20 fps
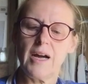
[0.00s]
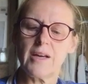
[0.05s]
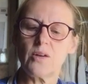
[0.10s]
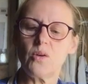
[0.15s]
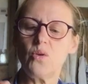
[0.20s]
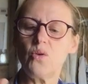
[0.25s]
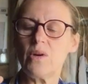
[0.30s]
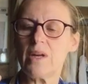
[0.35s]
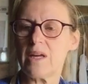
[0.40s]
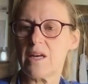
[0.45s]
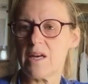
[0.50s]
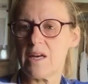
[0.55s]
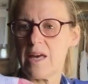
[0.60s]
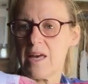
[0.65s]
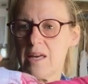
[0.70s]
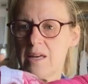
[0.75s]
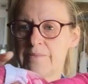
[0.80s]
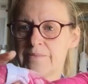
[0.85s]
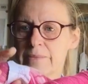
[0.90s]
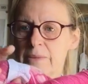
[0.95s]
call it
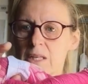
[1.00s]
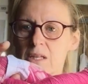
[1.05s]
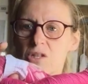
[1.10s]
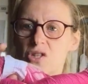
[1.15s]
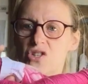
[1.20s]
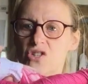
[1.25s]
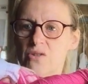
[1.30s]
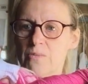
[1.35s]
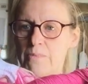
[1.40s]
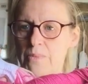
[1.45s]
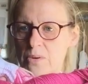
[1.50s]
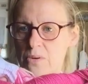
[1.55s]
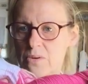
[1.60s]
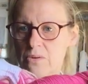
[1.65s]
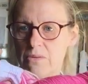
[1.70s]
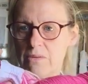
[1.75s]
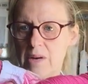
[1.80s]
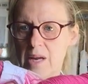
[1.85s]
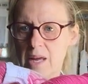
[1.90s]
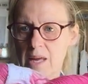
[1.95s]
a
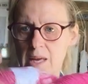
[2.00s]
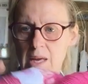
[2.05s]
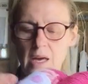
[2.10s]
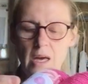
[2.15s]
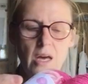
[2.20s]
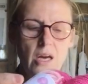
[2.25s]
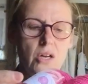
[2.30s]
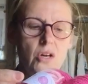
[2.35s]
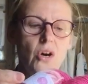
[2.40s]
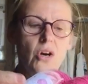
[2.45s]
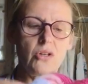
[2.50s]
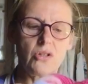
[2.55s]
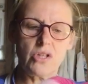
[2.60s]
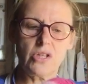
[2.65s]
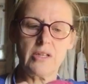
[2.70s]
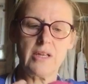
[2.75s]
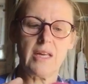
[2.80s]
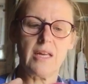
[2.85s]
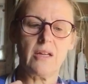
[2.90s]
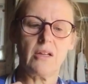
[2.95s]
Shibori
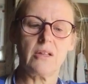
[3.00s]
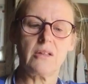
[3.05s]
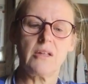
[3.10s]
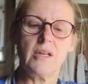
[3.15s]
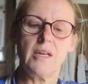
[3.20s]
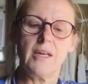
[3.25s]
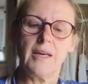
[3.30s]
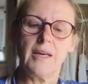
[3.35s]
cochineal